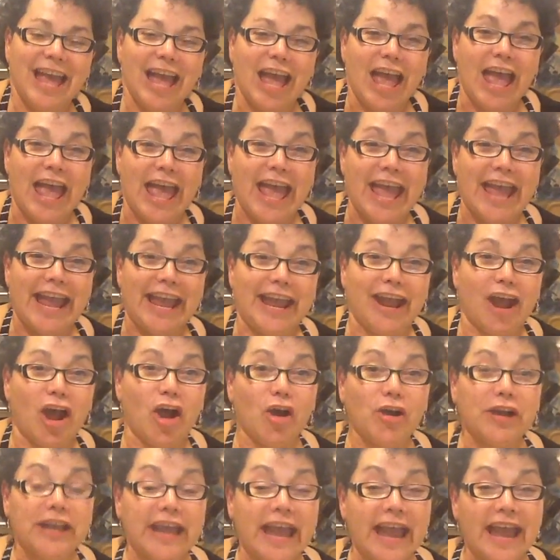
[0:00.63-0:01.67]
Hey,
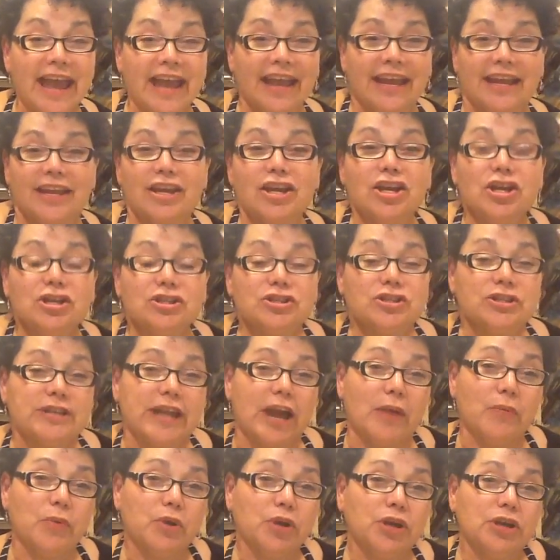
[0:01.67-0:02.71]
okay, so
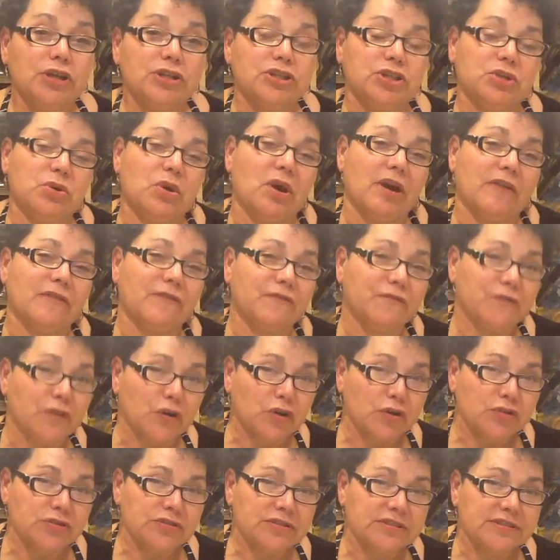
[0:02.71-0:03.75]
now we're going to do our
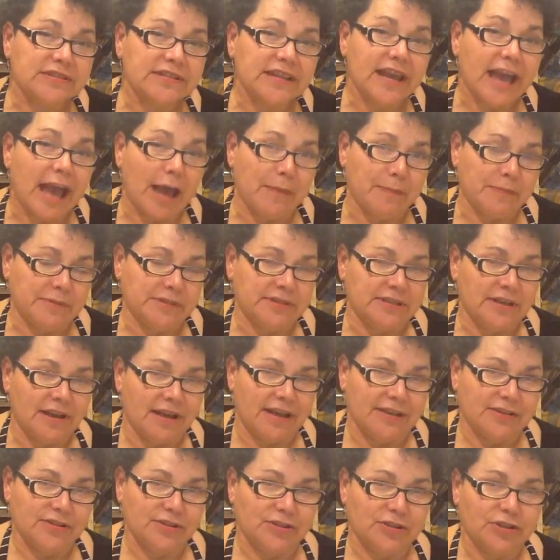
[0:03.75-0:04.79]
first
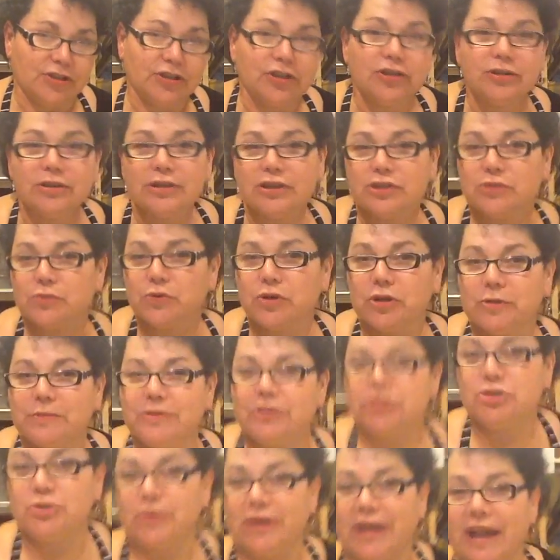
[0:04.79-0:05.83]
appetizer because we're going to be
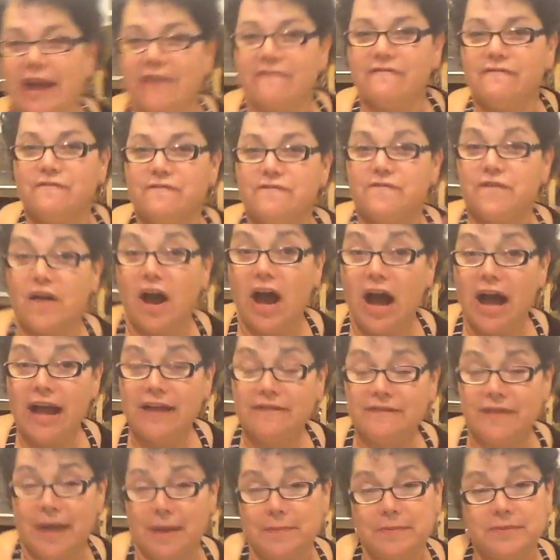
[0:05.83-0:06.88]
doing
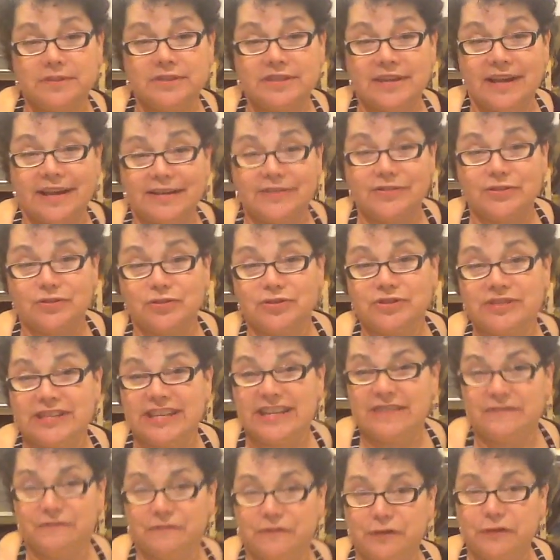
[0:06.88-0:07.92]
5 appetizers
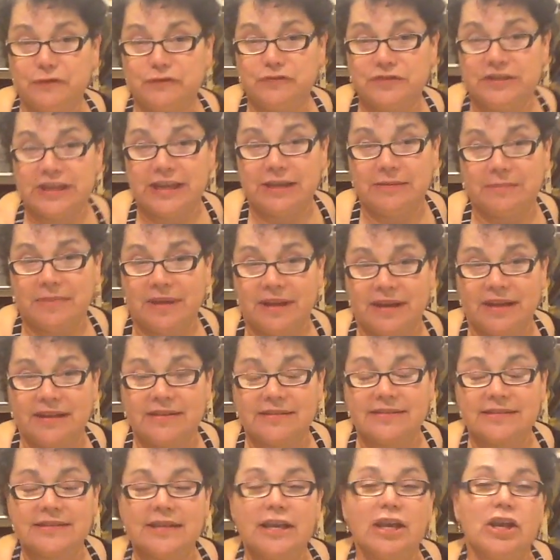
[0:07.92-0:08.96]
in 15
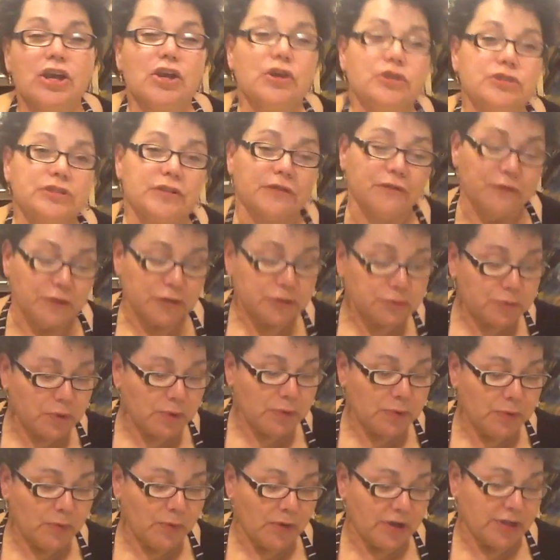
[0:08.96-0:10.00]
minutes. So the first one
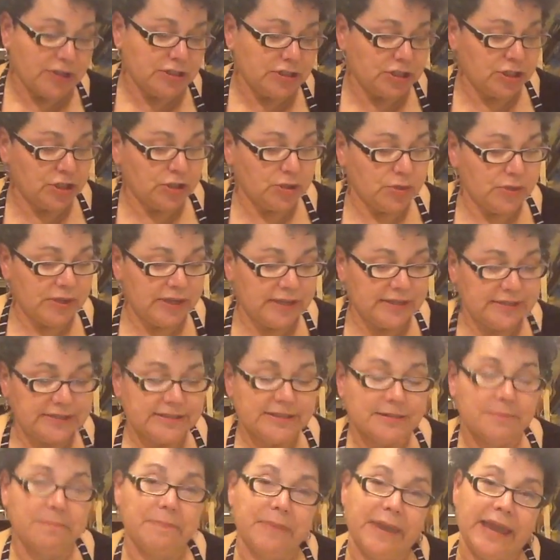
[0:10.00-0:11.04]
we want to do is
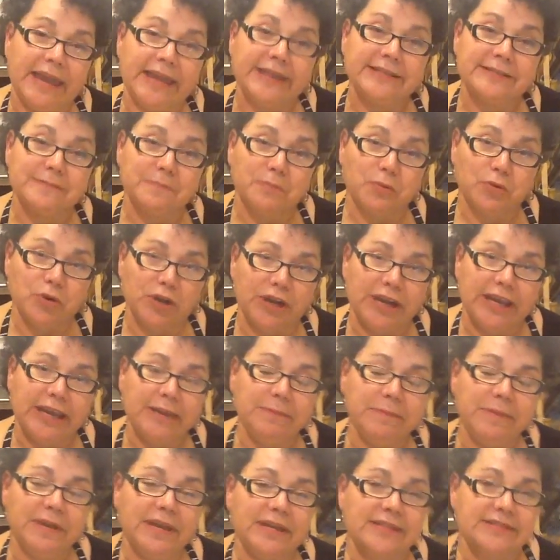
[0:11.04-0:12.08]
the baked
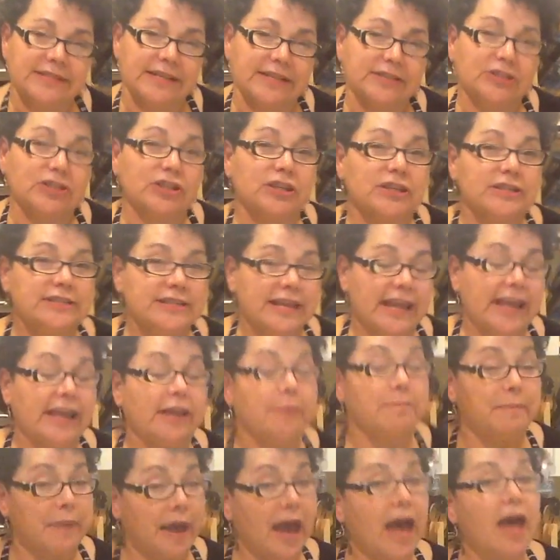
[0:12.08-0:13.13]
brie because that's going to take
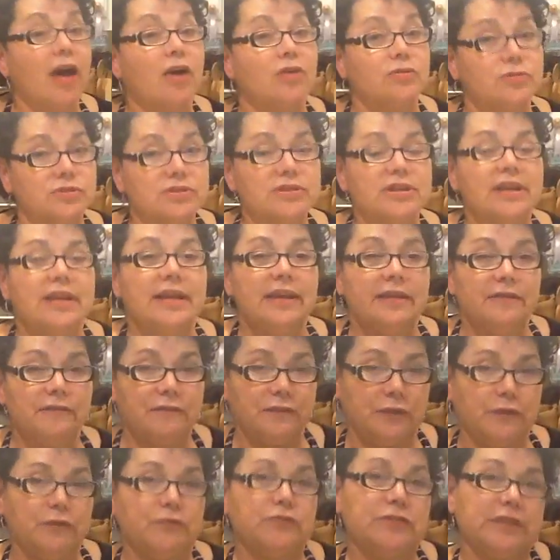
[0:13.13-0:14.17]
about
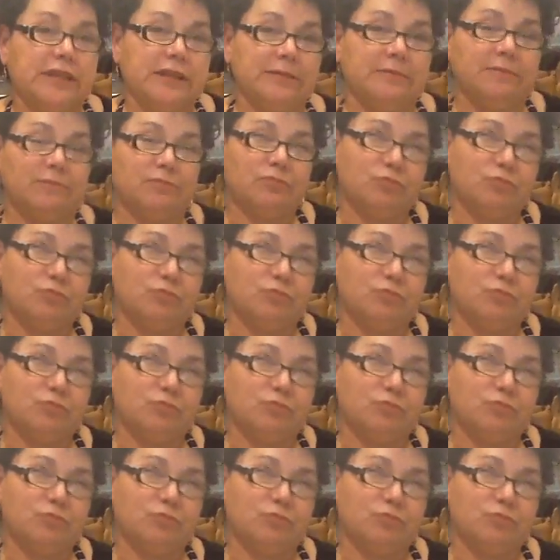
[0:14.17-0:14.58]
10